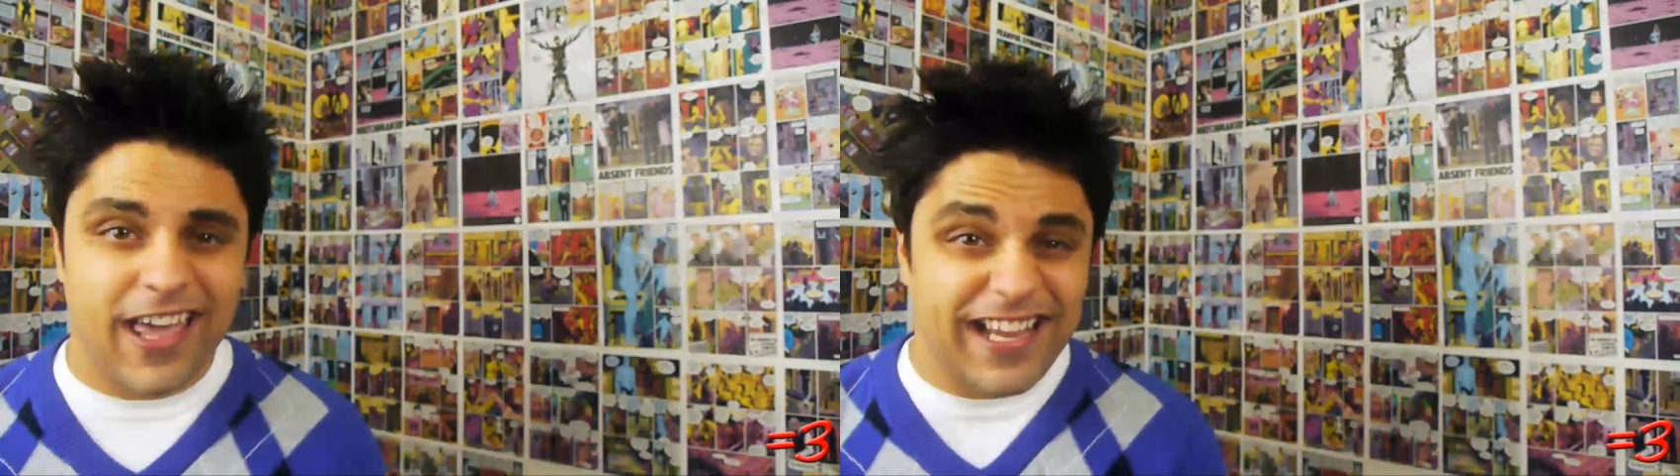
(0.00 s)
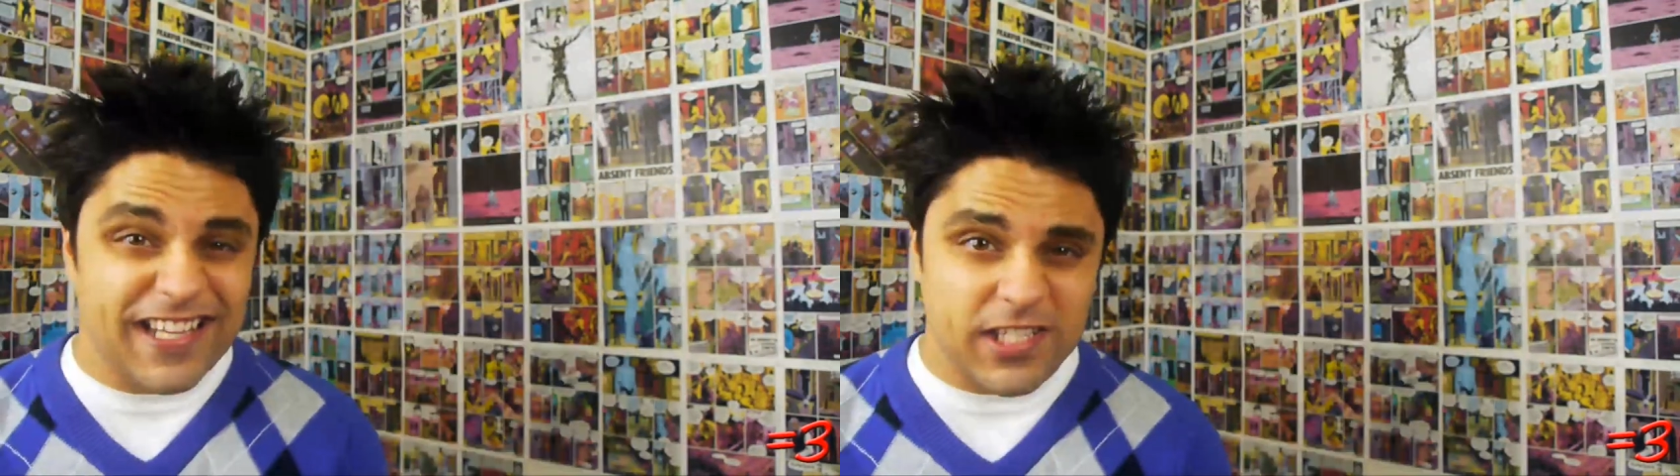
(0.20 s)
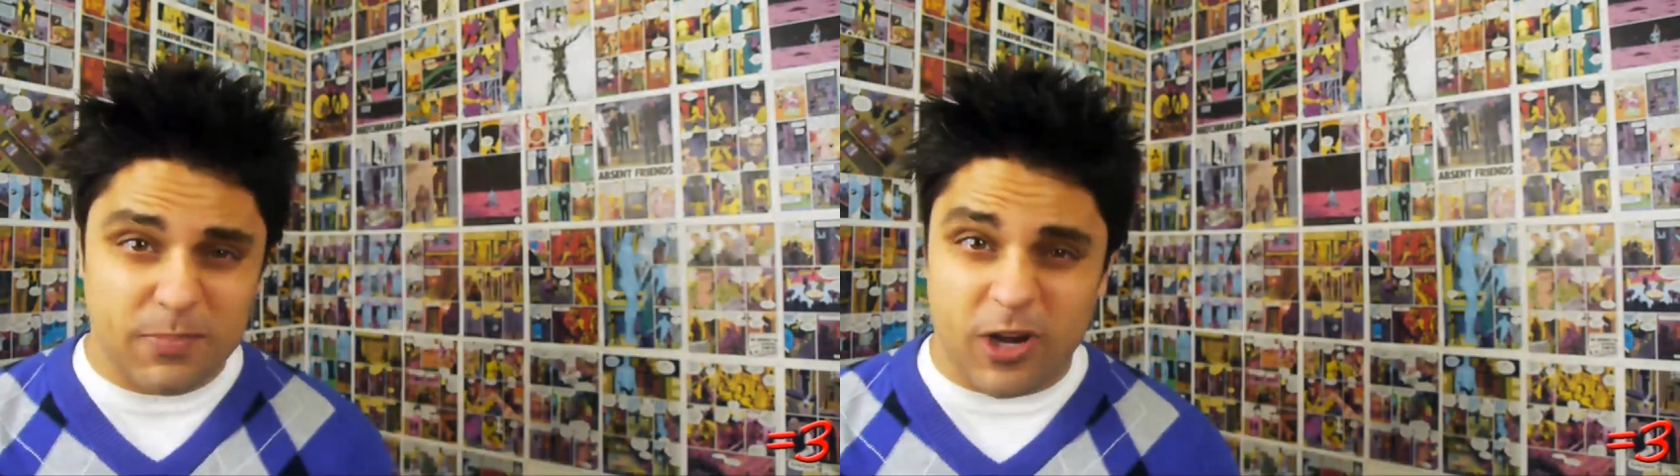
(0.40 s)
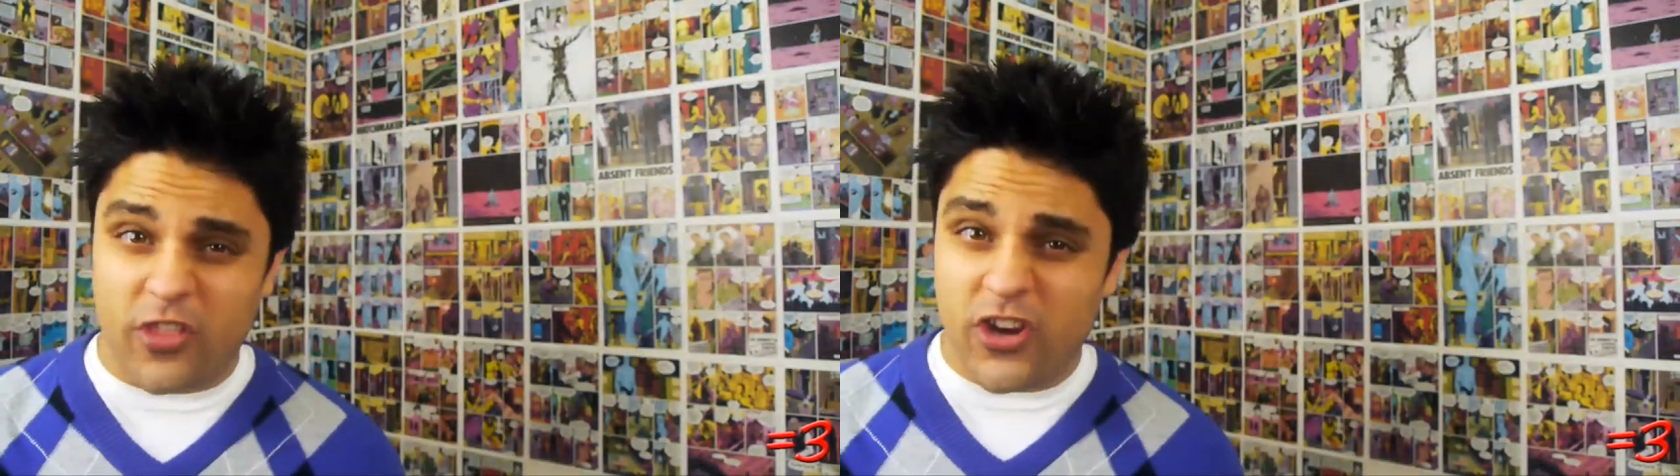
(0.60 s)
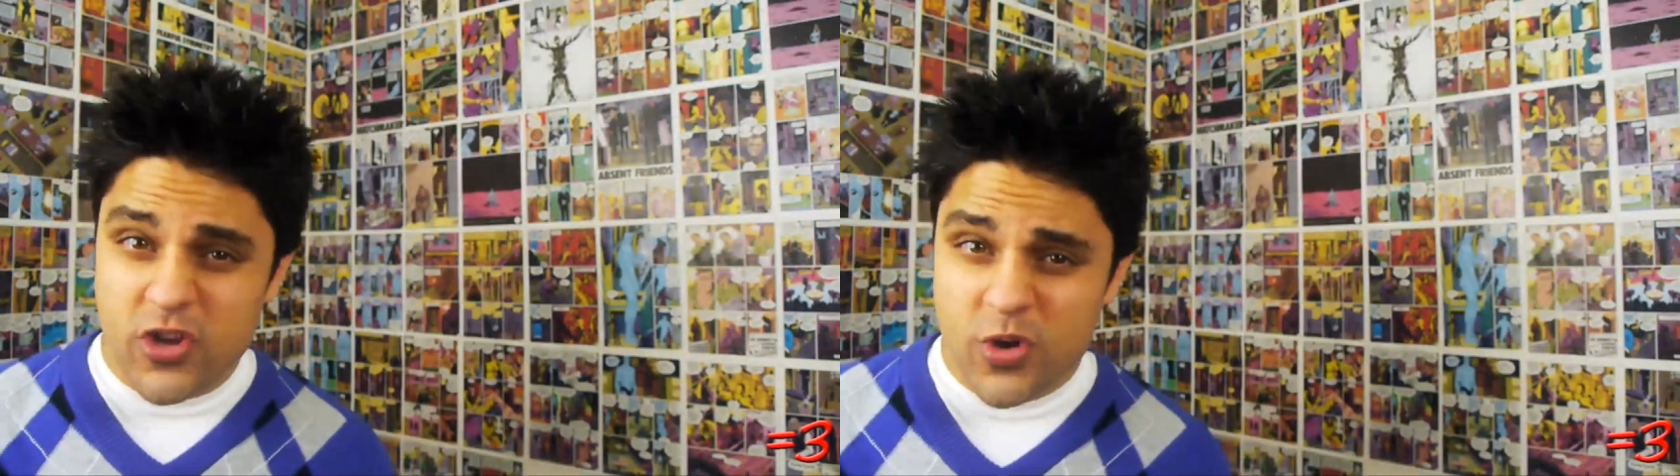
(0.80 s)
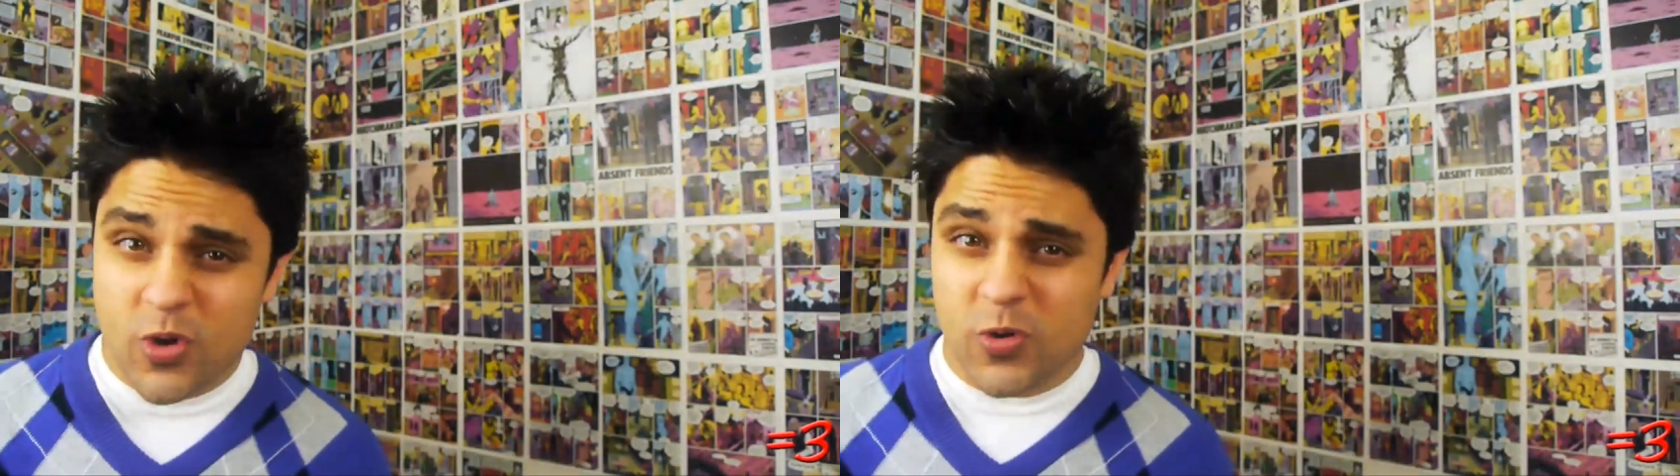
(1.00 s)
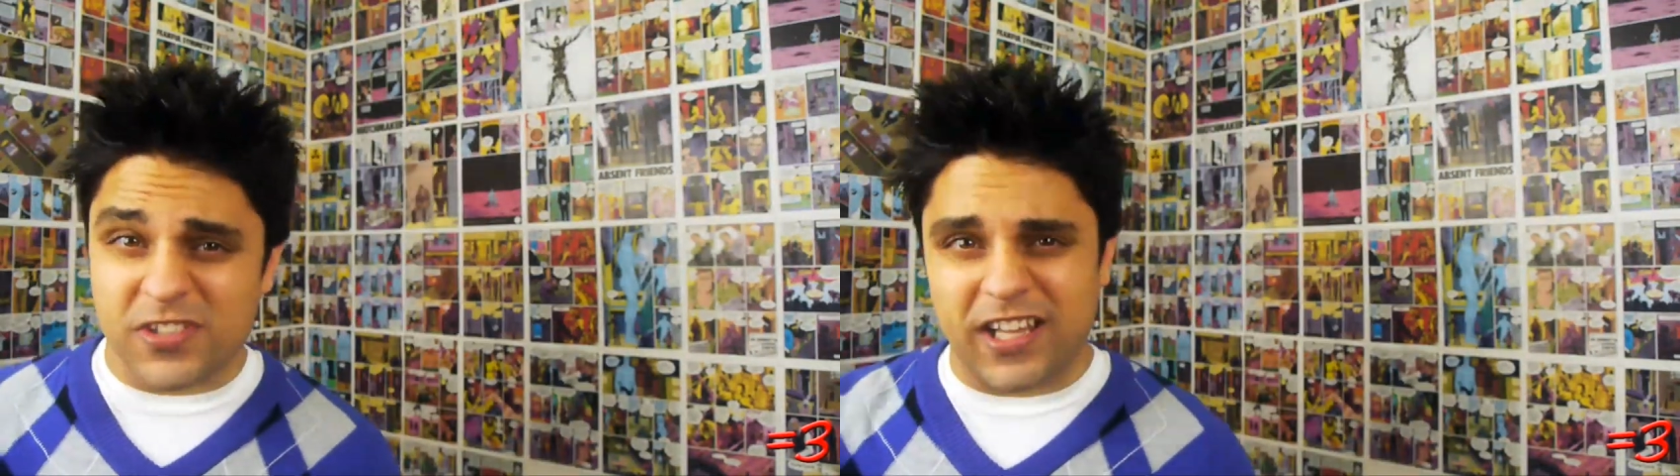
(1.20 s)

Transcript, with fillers: And I guess it's been on the news,